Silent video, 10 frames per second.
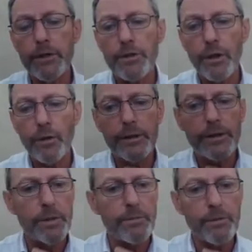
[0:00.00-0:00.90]
control in
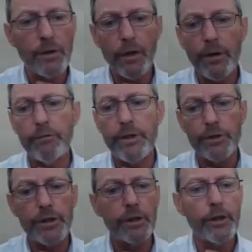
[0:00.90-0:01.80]
terms of not only
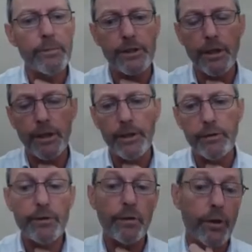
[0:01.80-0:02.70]
reducing herbicide
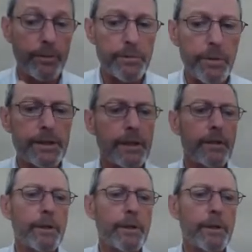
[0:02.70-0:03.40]
use or optimizing